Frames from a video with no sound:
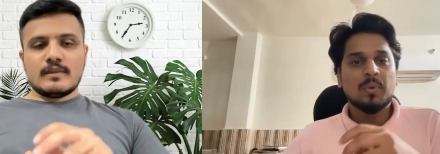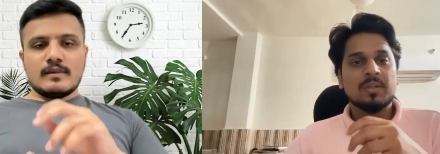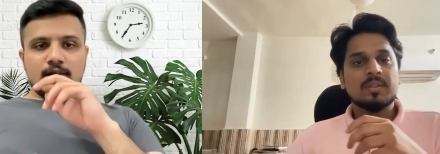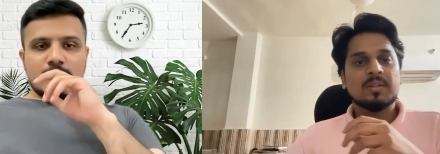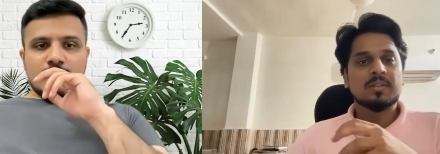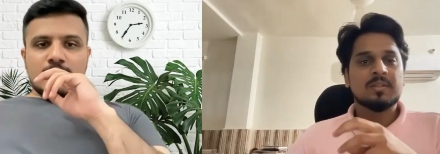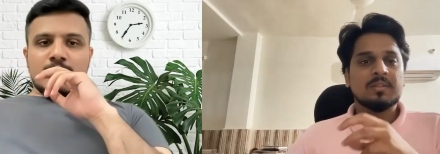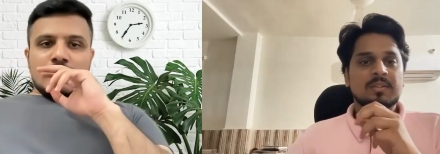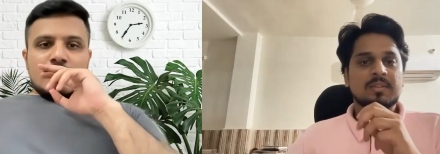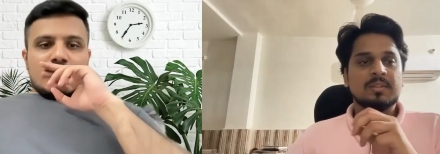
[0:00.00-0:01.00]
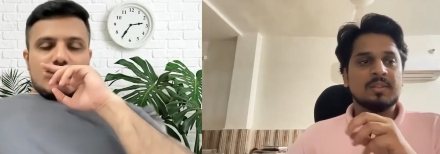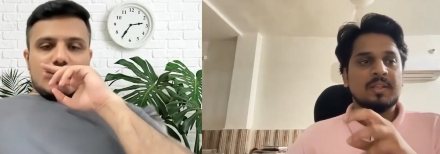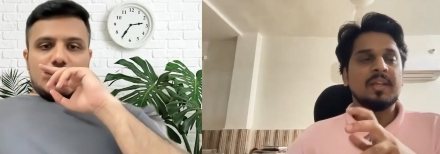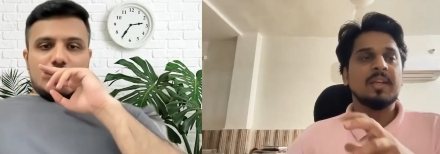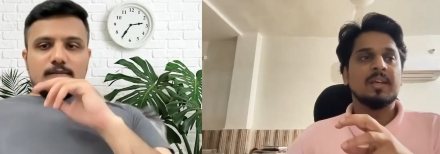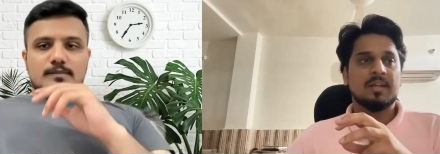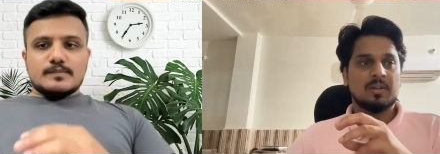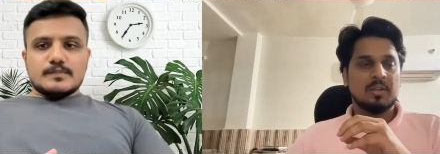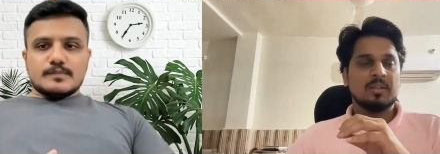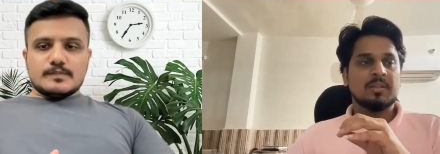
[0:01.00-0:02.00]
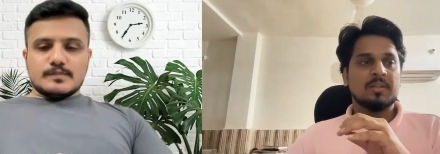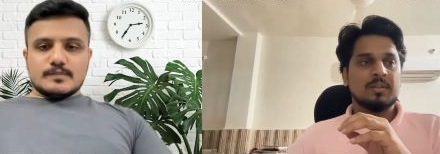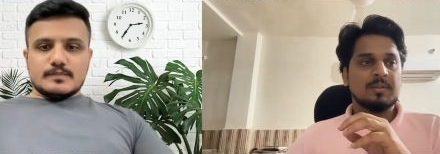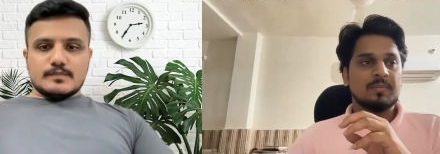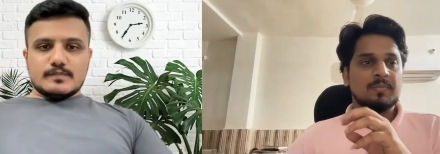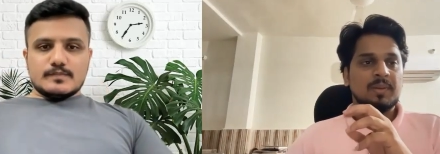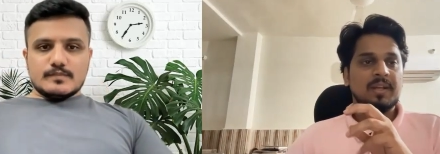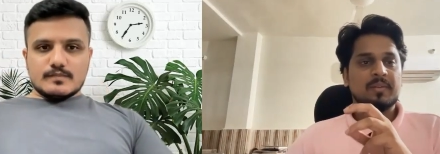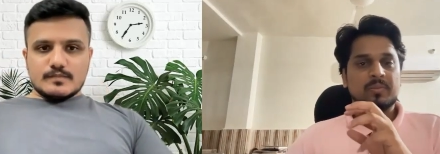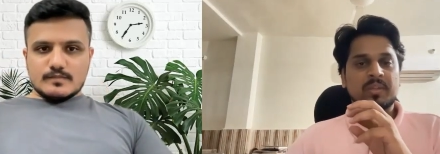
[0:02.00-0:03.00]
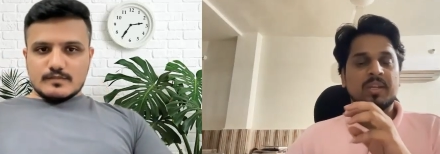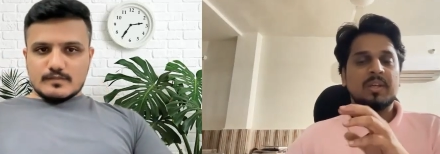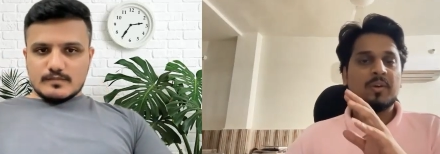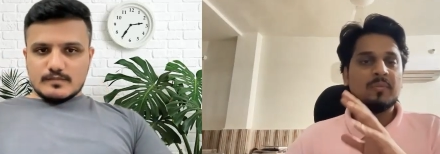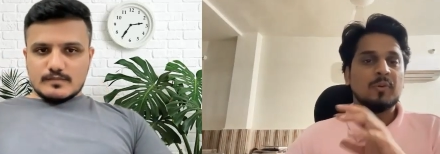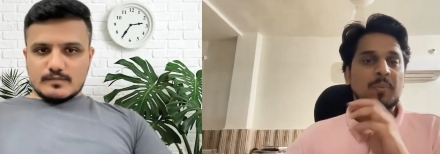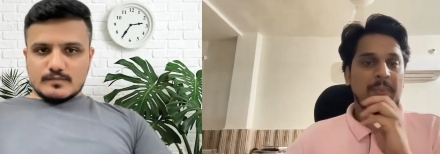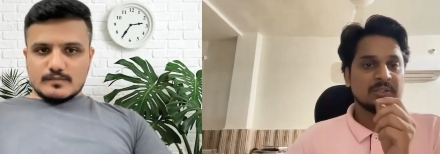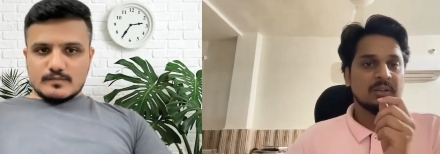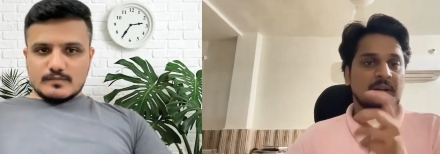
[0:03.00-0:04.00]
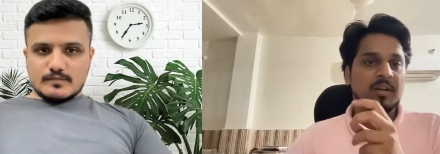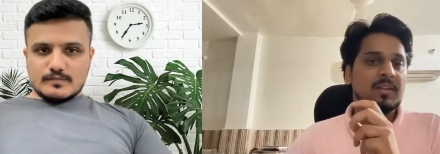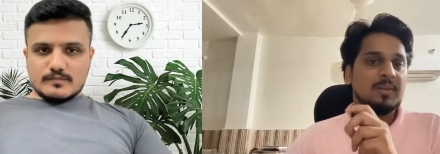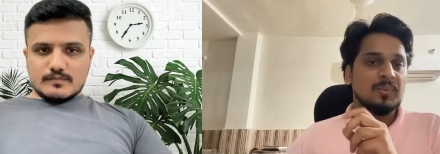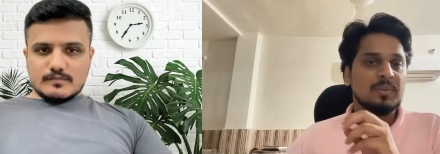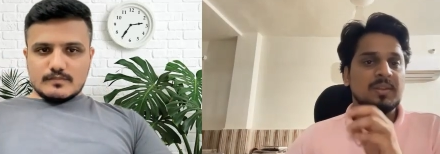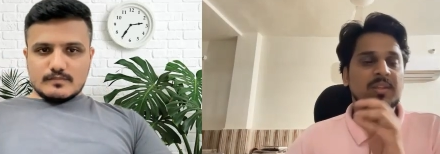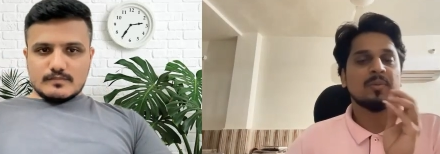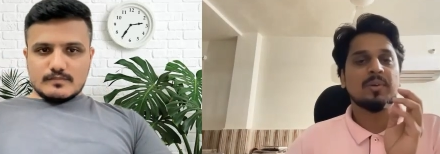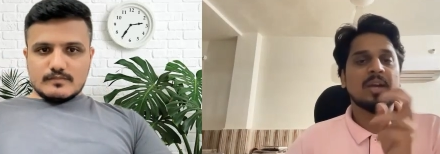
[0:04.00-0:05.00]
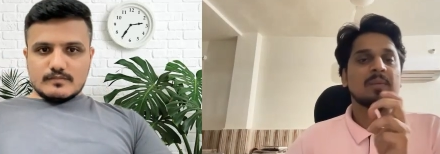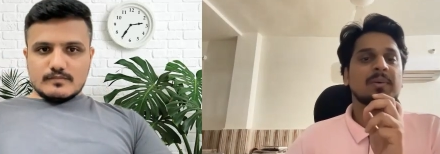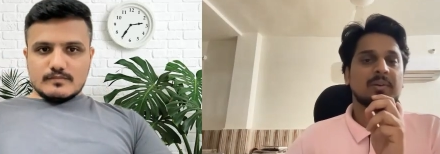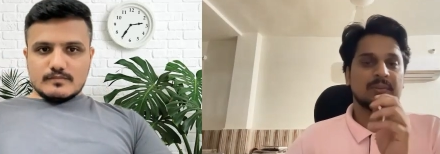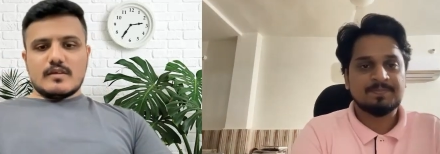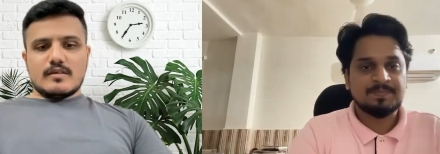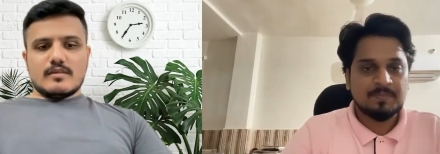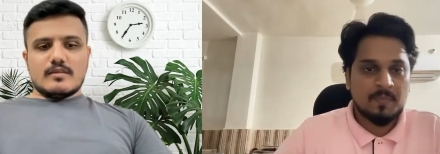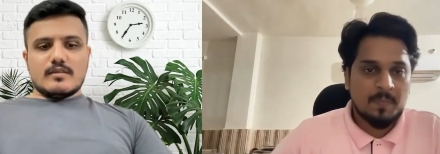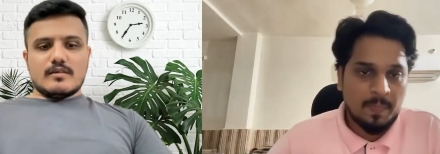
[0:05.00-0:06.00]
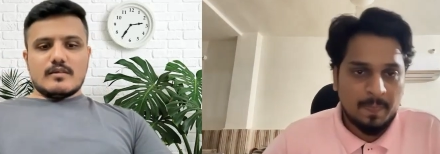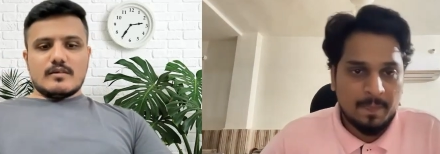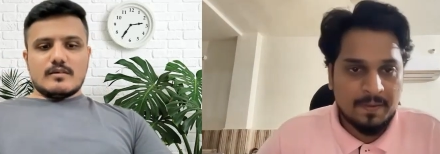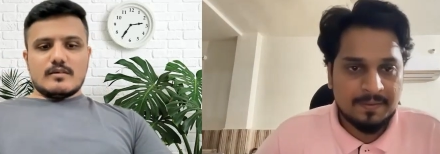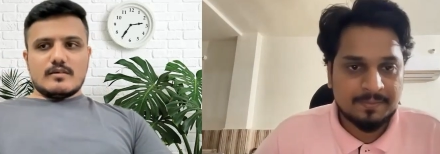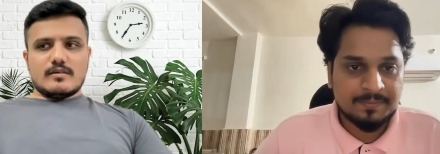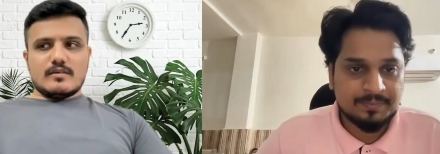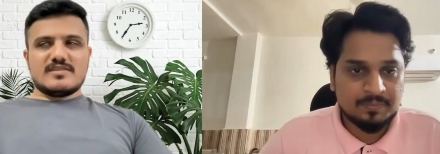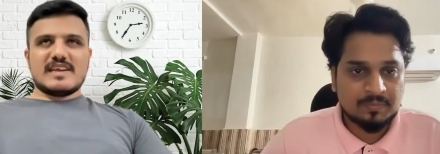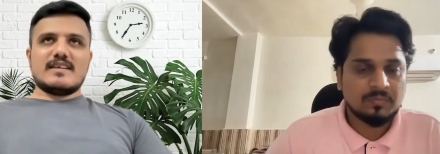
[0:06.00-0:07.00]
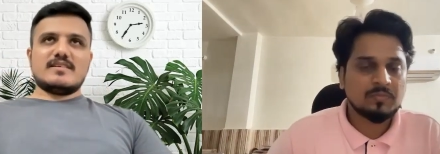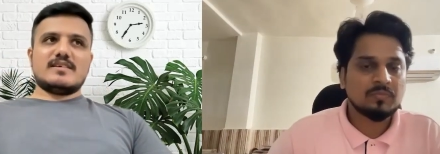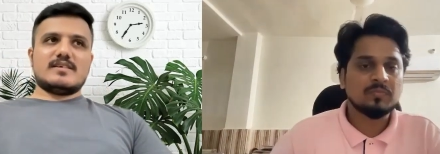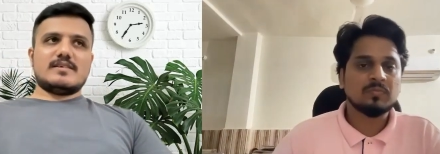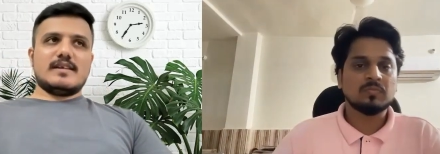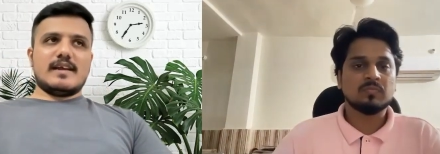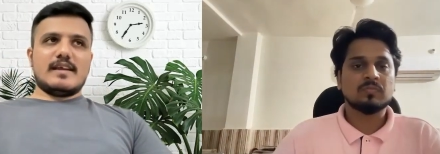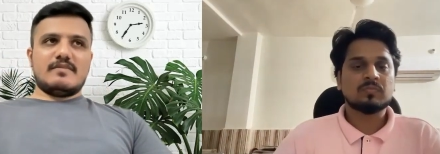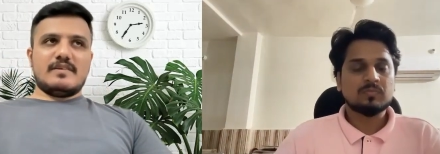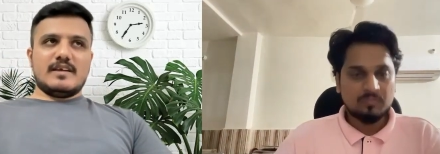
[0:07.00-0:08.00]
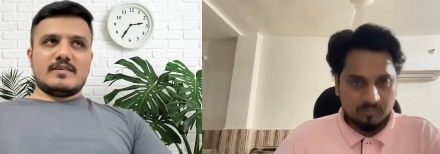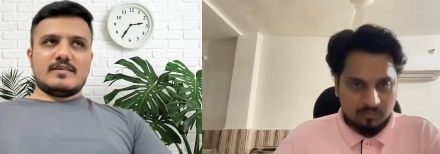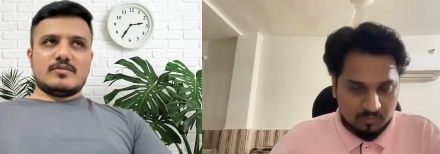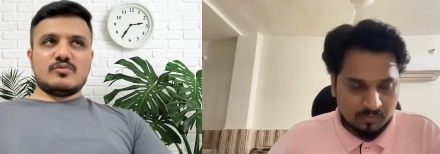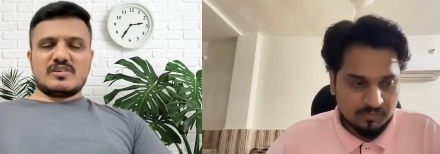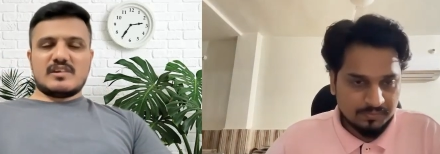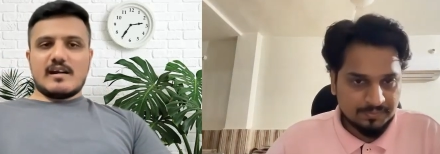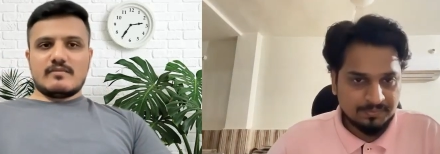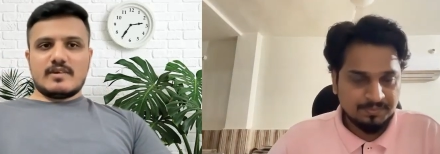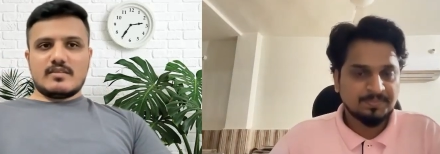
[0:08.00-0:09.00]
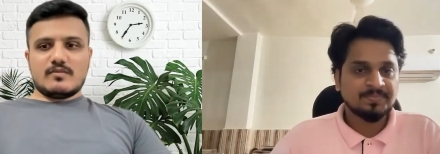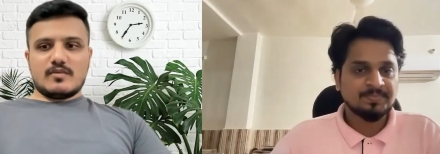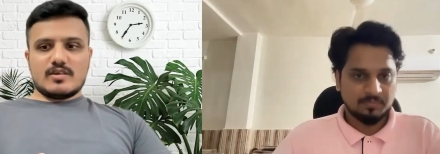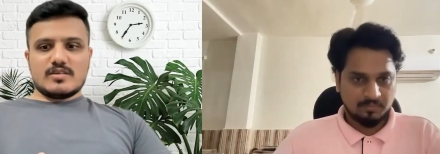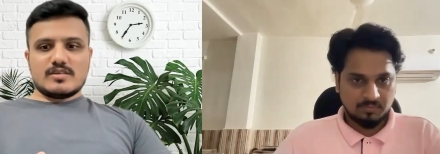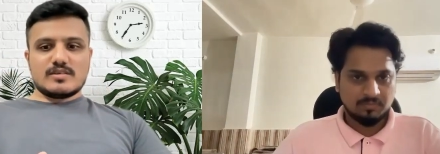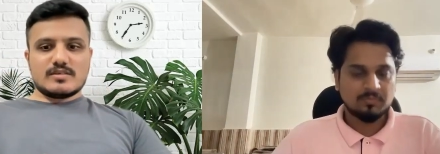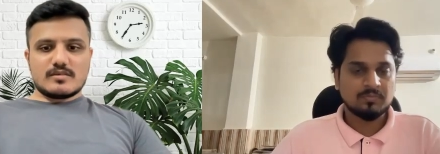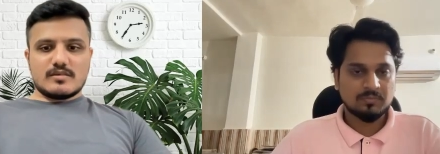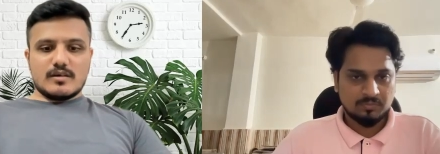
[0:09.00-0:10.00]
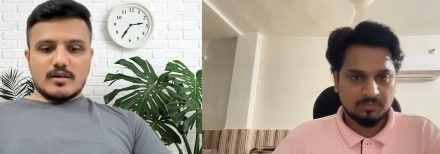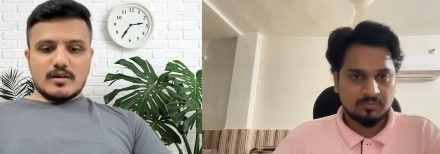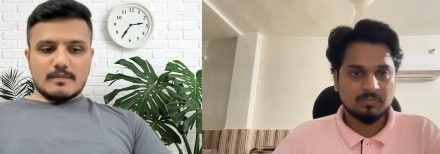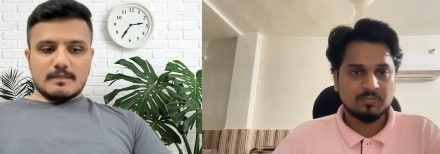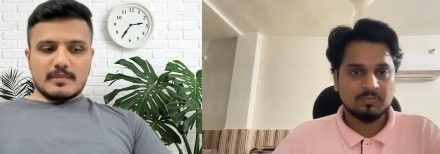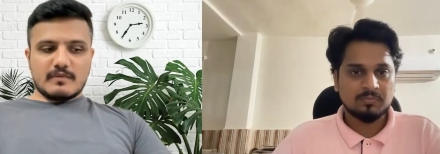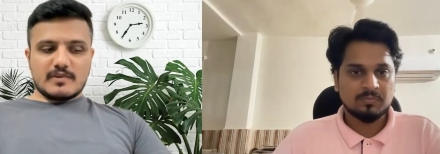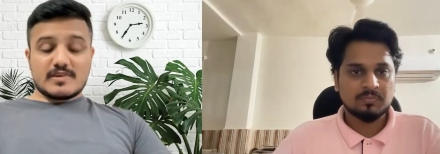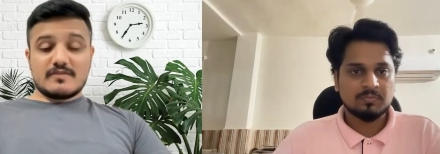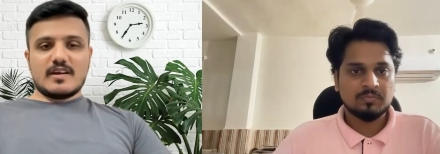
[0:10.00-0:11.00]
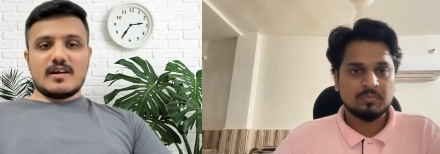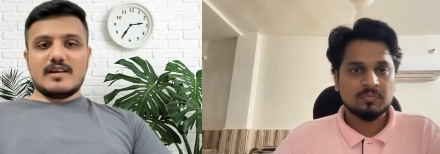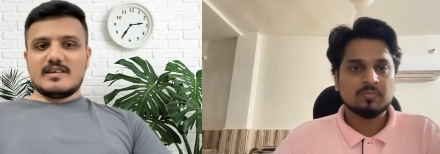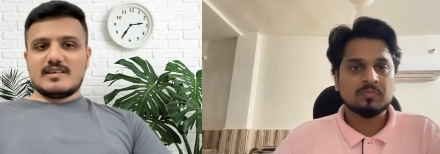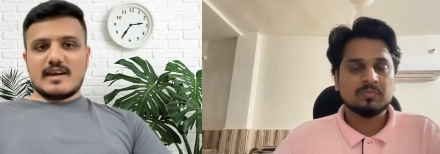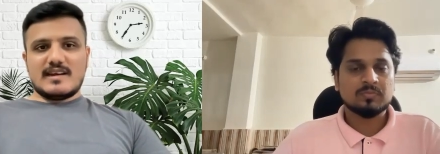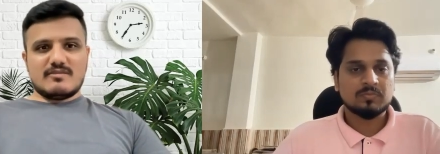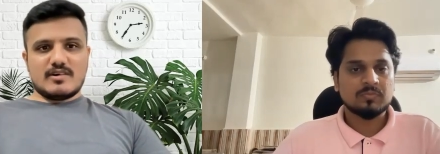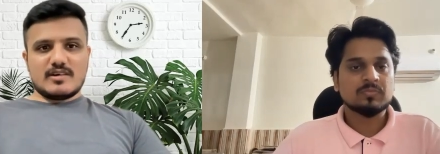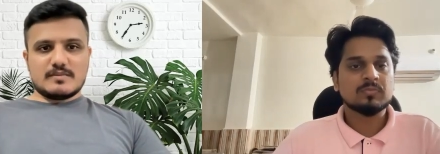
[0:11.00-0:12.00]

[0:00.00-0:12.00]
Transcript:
Speaker 1: were the three or the like three or four major hurdles you would say you came across?
Speaker 2: Uh, the challenges that I faced to start with was, uh, first of all, understanding what